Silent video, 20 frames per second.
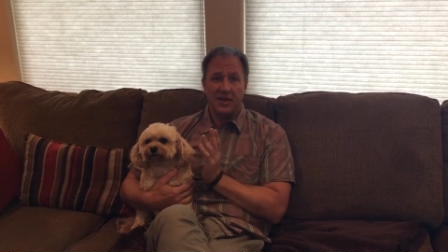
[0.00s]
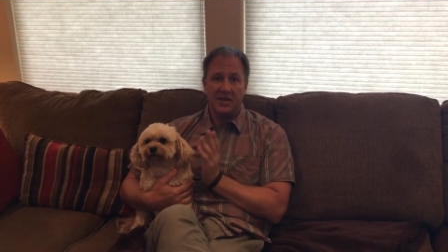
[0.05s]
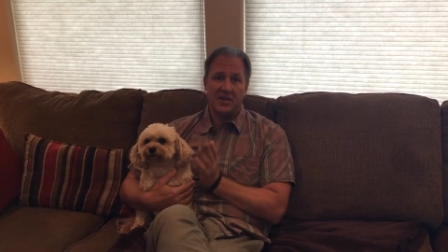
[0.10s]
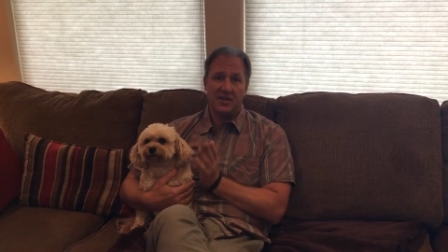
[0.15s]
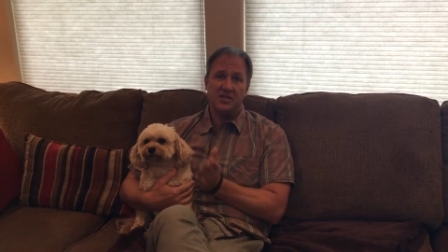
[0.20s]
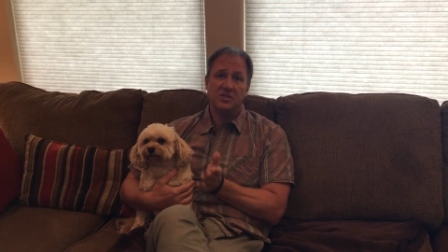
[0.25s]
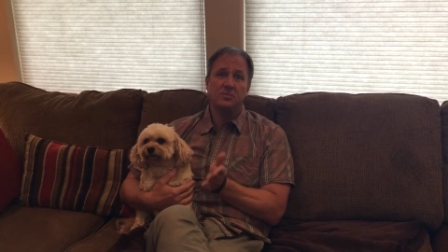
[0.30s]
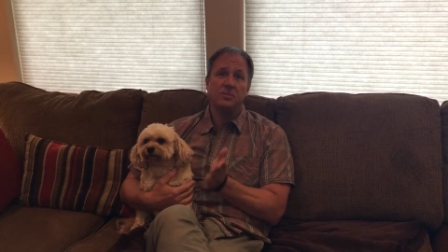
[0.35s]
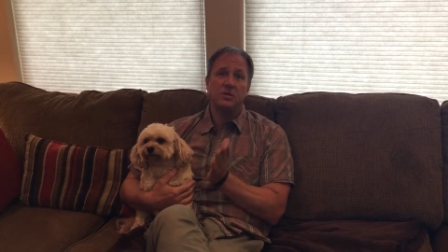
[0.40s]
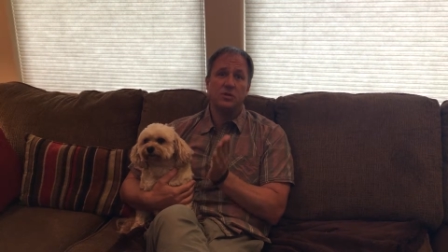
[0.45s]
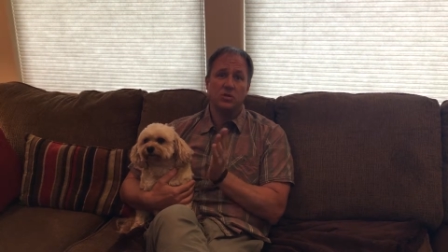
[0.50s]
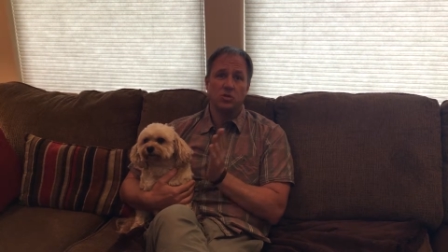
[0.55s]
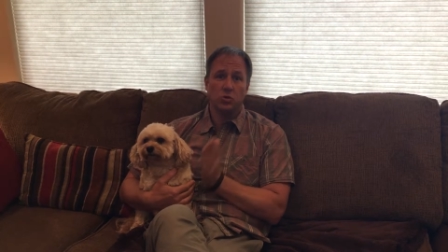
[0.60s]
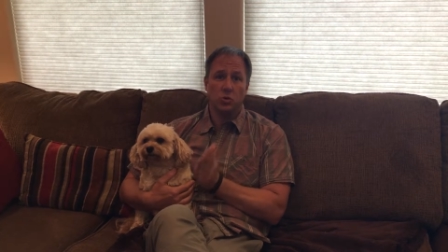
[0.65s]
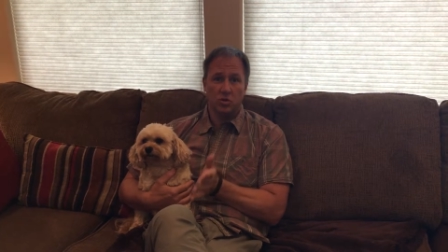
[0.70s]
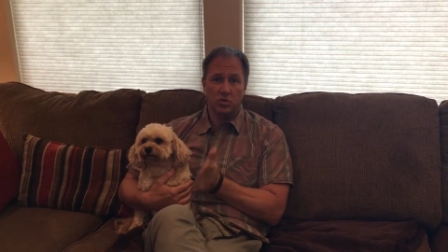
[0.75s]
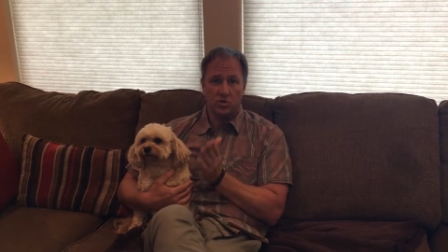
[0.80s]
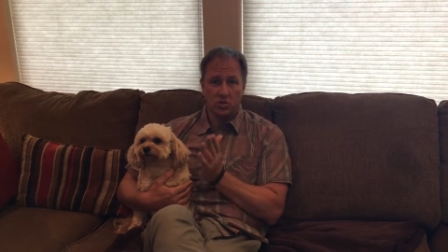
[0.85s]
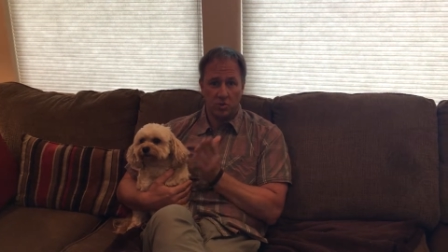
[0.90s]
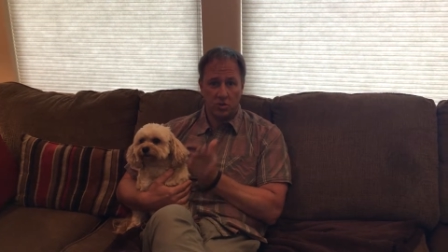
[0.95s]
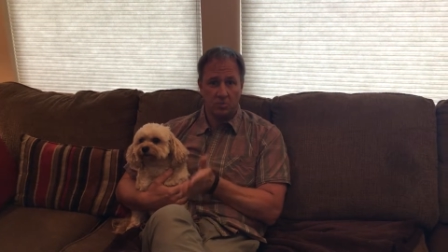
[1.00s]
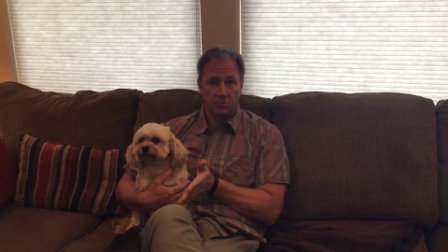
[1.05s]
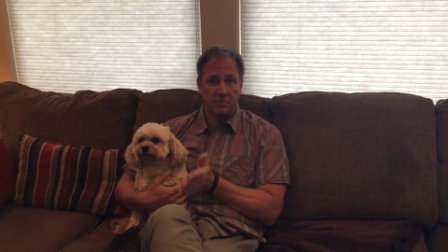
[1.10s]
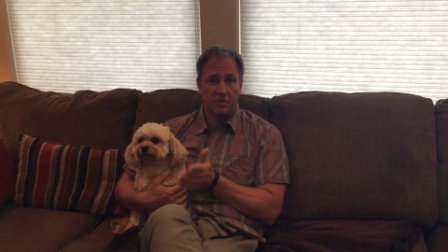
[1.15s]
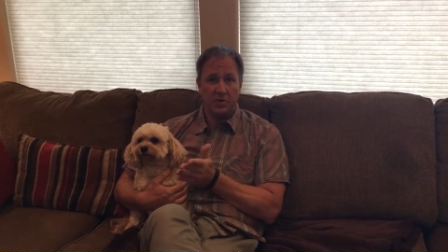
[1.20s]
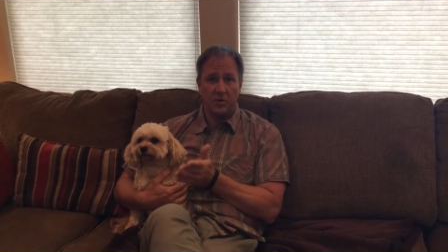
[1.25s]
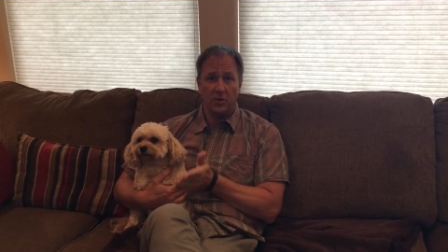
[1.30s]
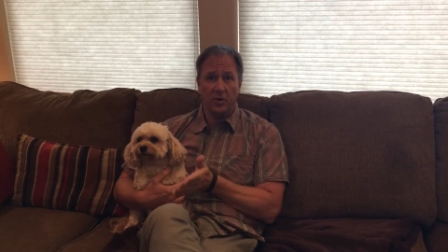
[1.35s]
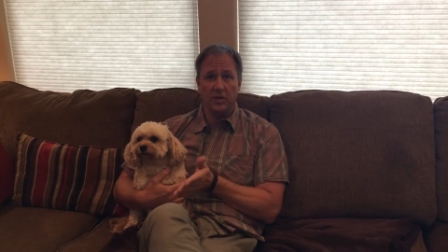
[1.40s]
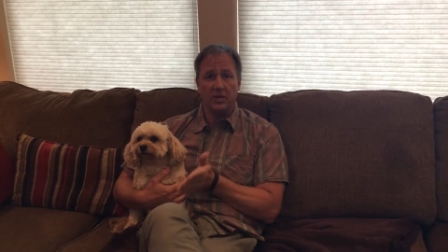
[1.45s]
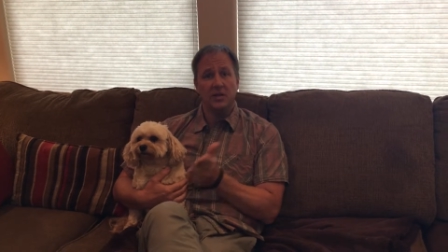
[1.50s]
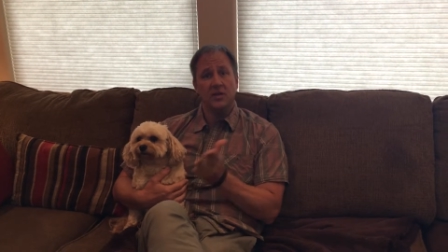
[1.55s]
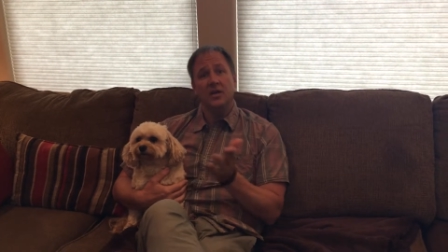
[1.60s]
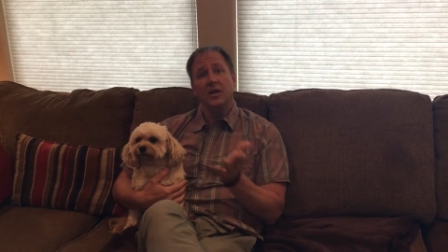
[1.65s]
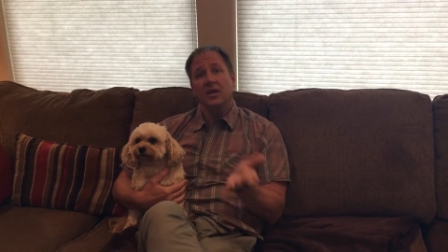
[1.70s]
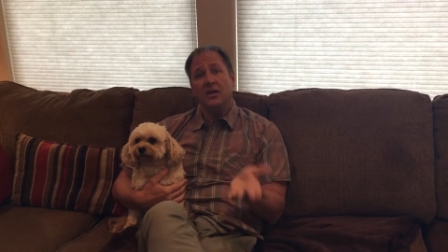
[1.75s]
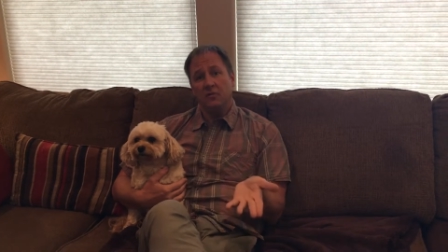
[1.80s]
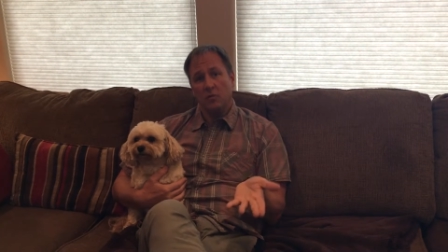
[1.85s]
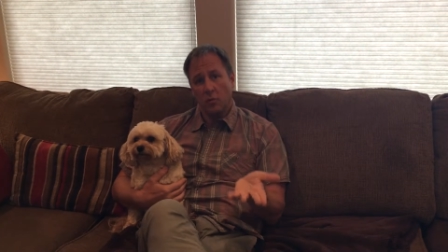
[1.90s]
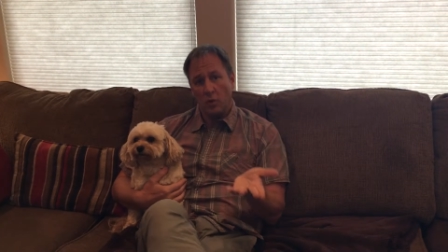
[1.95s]
that needs to be a short-term period.
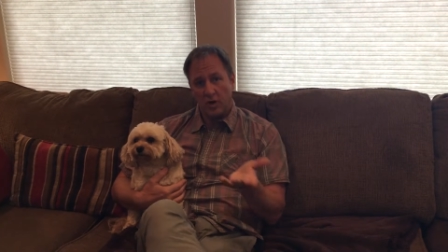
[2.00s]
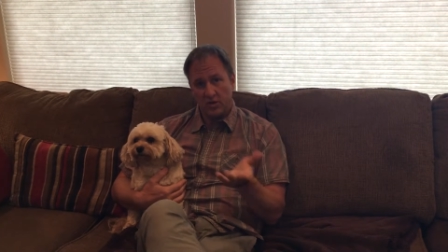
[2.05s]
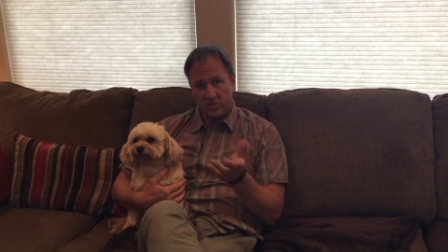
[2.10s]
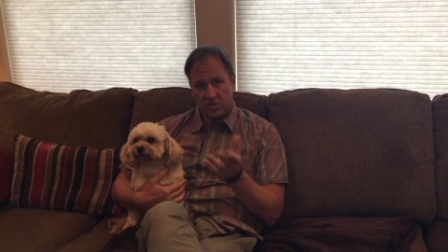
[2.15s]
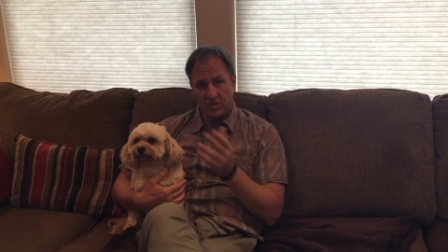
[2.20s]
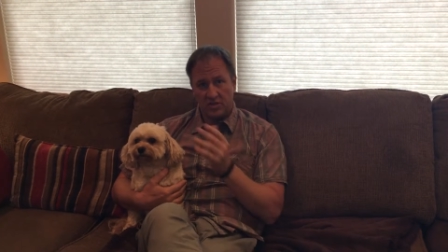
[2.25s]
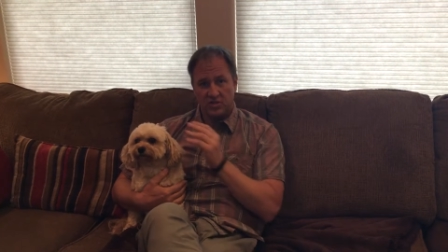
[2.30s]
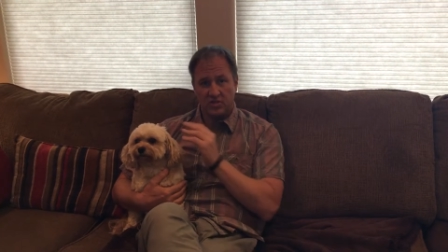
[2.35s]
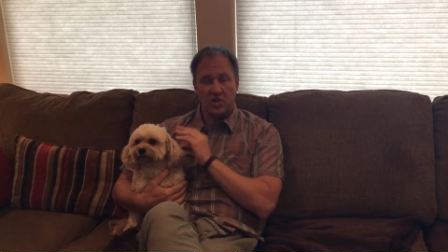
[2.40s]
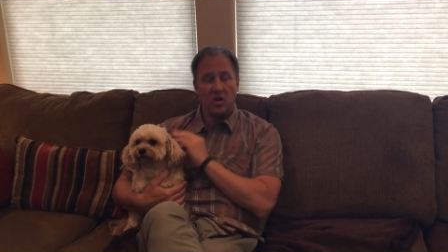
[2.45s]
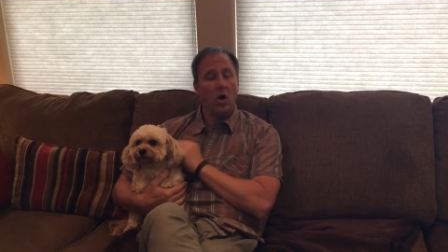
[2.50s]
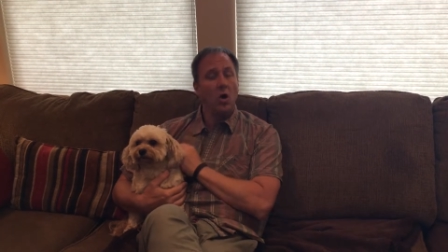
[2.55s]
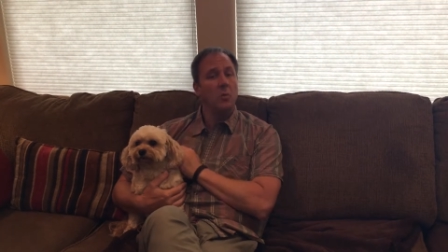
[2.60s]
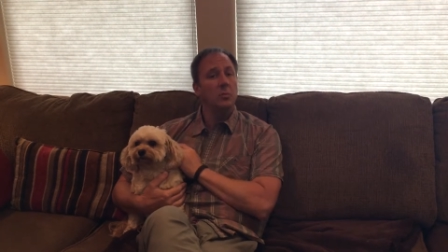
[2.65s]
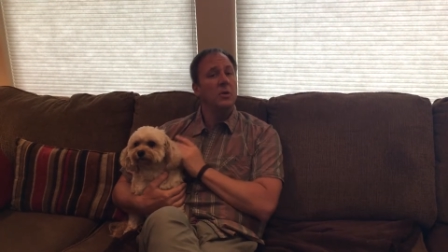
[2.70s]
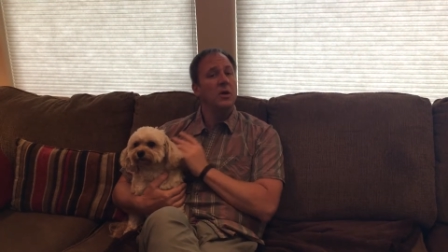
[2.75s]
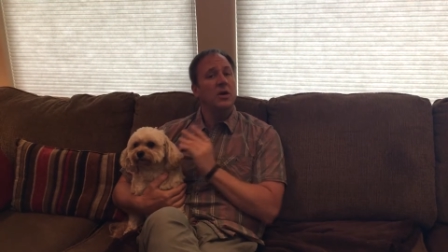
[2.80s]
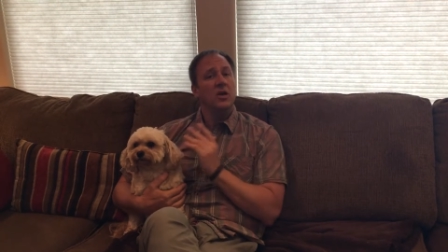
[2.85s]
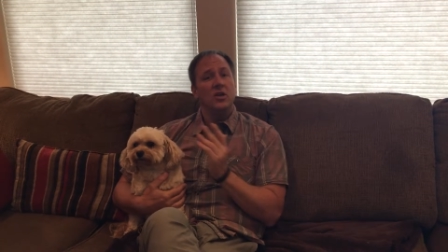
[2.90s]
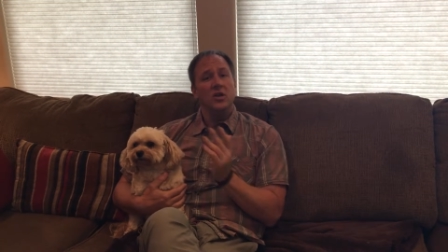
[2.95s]
If you're watching this at home,